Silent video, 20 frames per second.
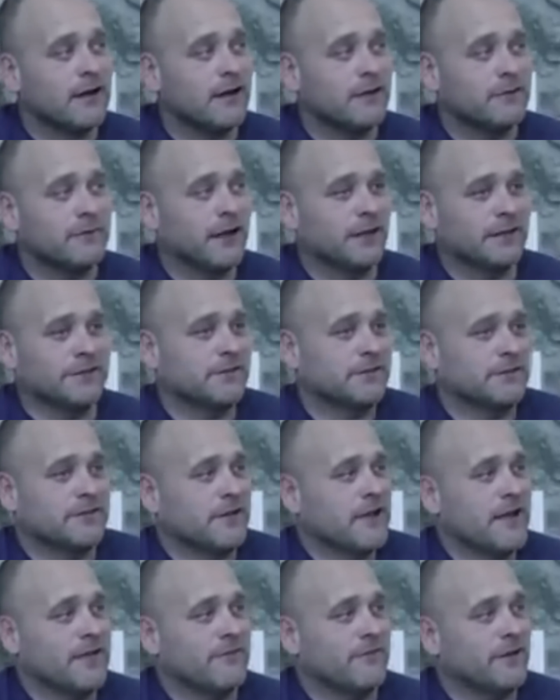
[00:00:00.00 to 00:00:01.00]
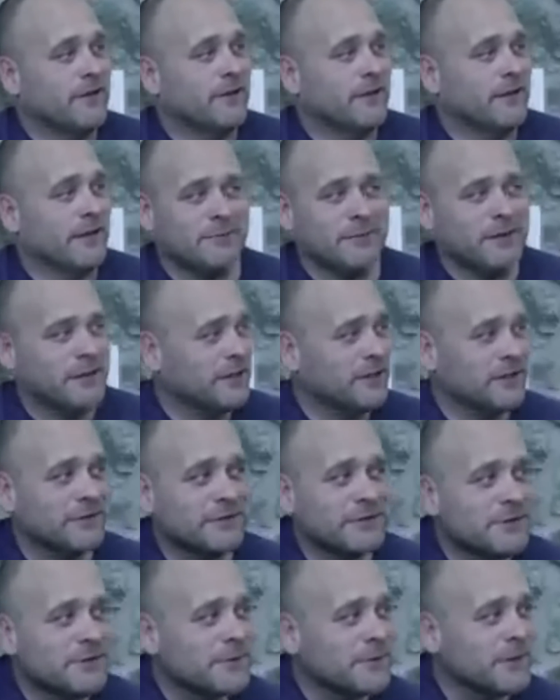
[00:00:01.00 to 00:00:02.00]
I just don't have that. Like me and
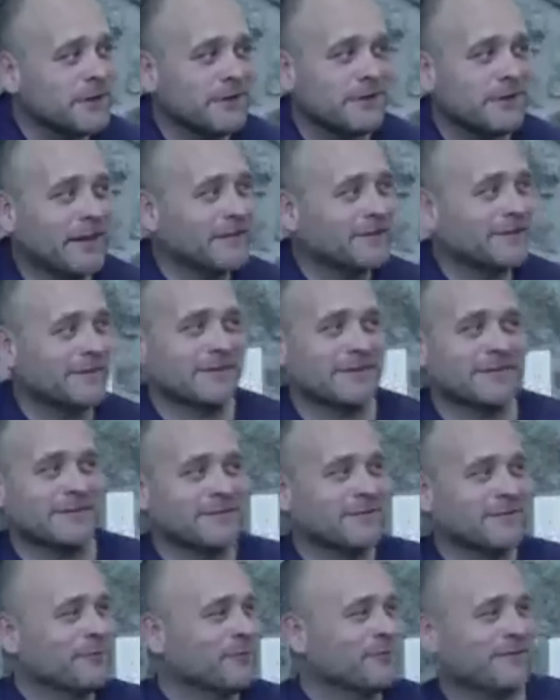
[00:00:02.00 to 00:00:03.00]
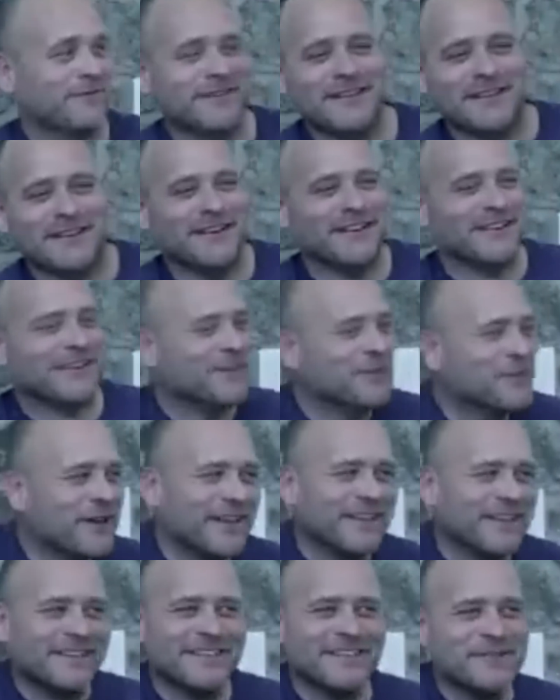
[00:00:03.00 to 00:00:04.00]
you, Jimmy, that's, you know, you
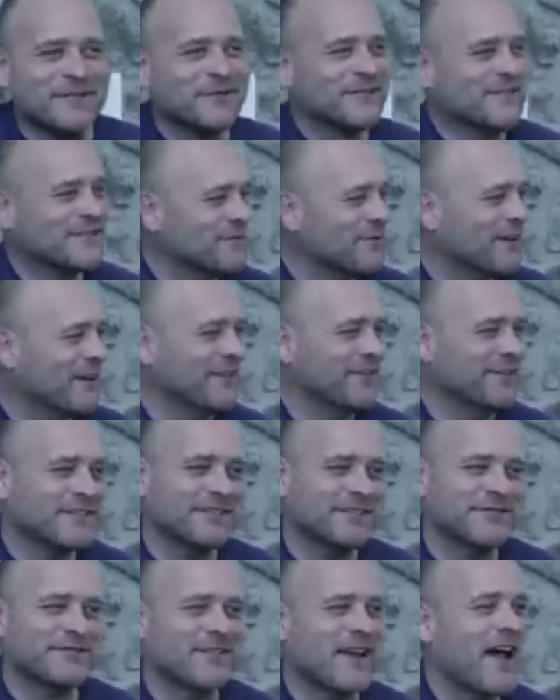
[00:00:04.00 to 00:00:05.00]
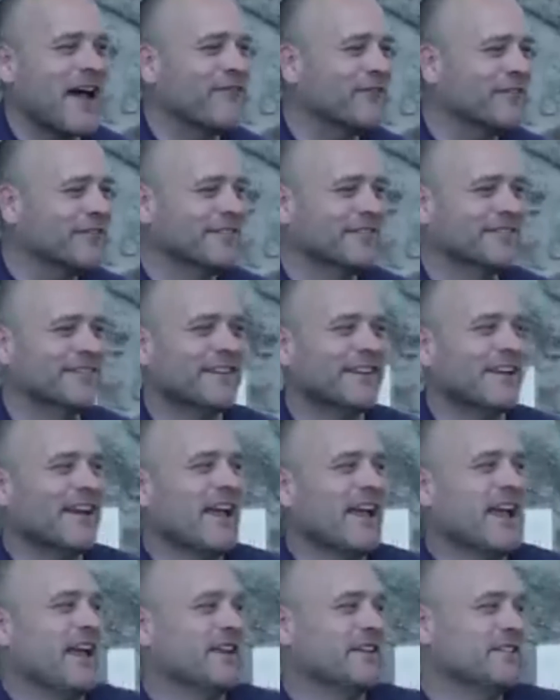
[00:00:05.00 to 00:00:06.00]
get to do what you want. You can travel
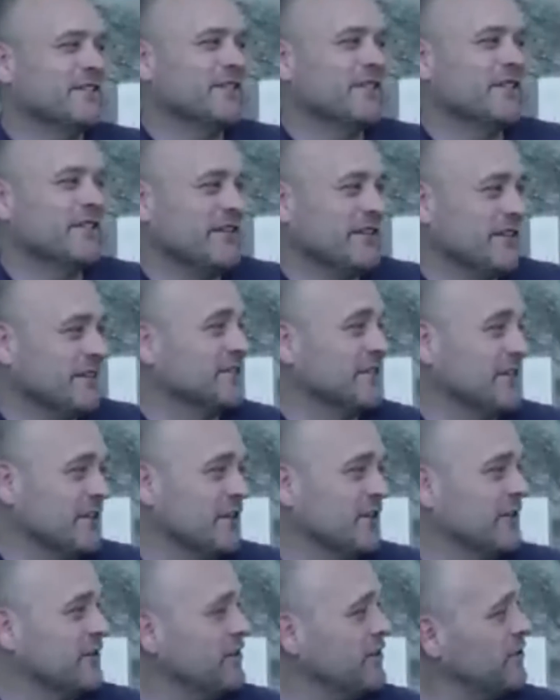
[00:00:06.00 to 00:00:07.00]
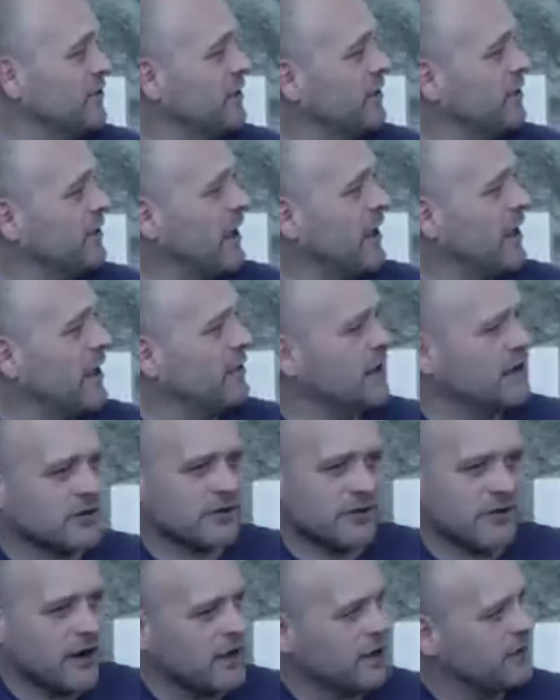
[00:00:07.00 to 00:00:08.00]
and do the things that you do. And, sure. And
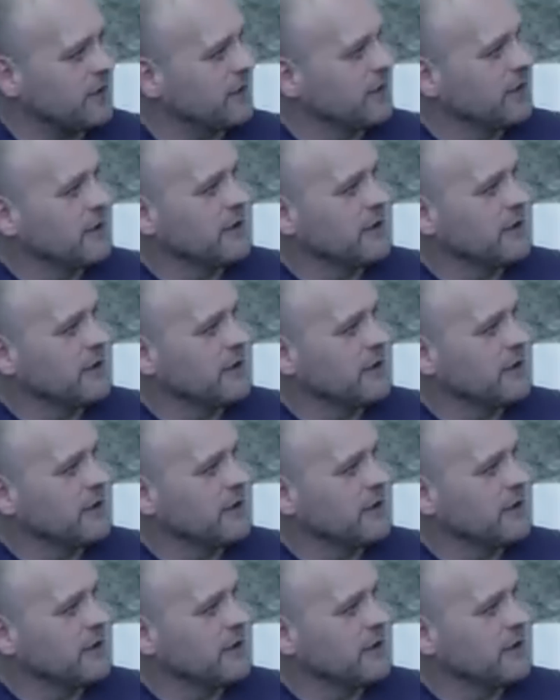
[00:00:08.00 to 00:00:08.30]
that's great.